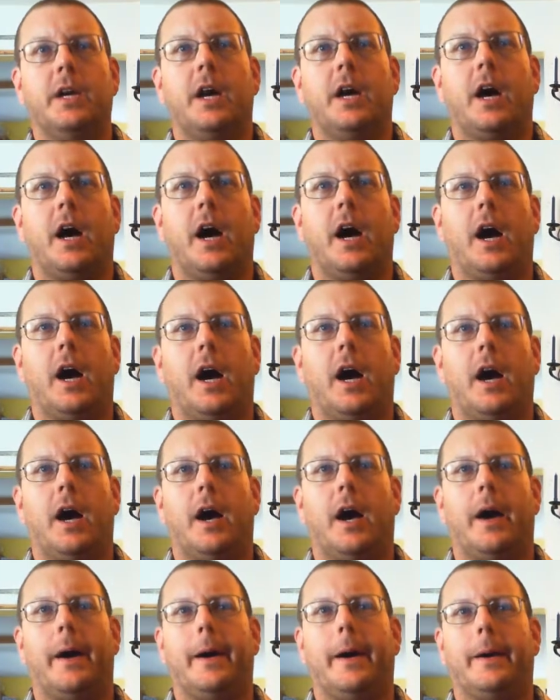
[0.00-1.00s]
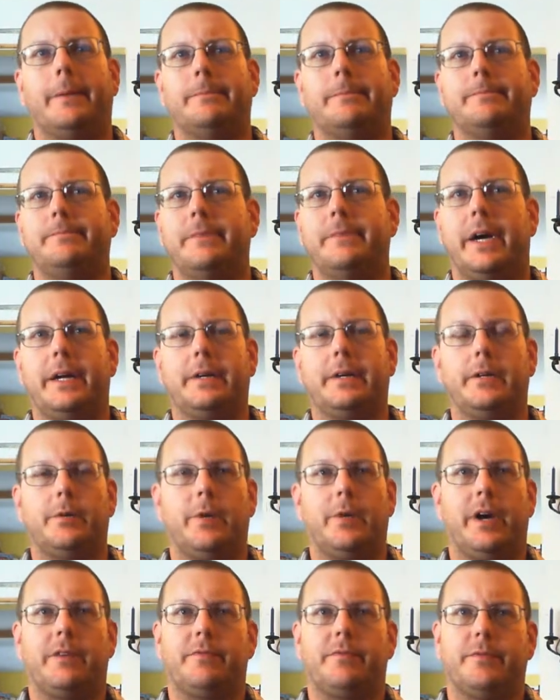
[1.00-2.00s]
I don't know
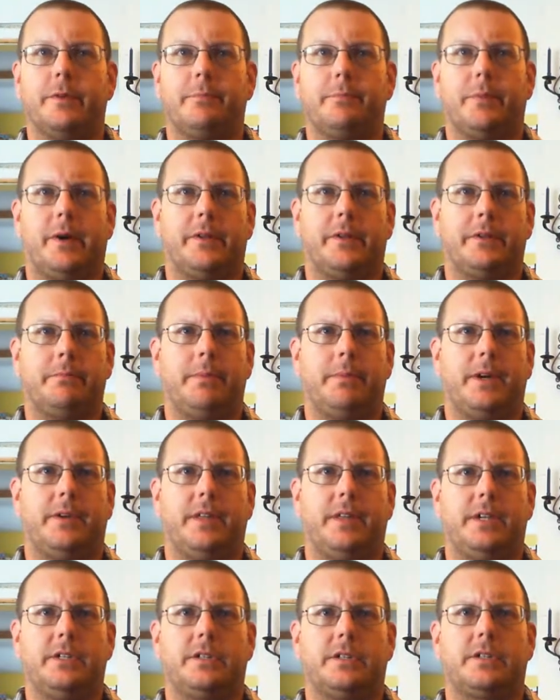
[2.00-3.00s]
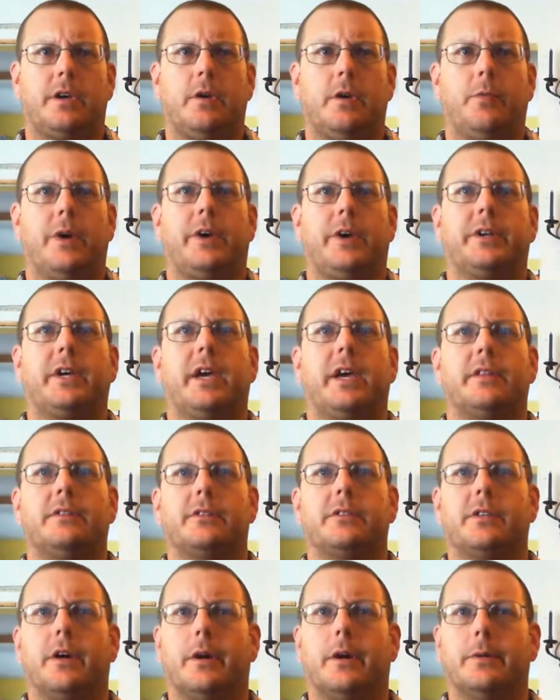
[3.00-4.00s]
why. Football and beer, they just go well together.
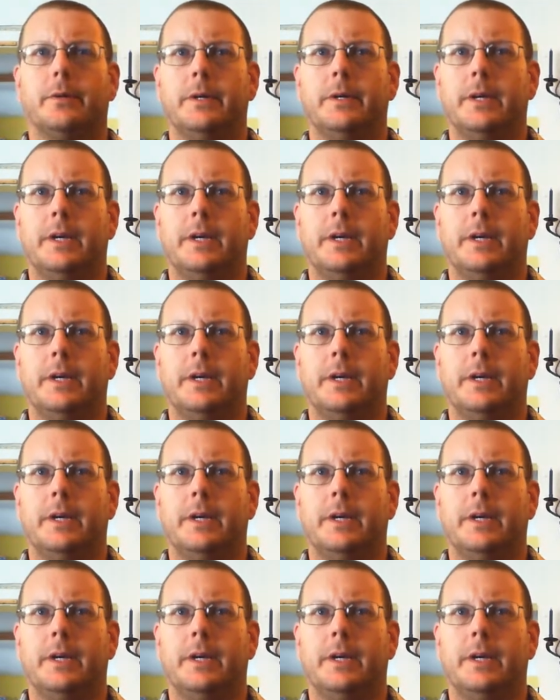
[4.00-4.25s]
So,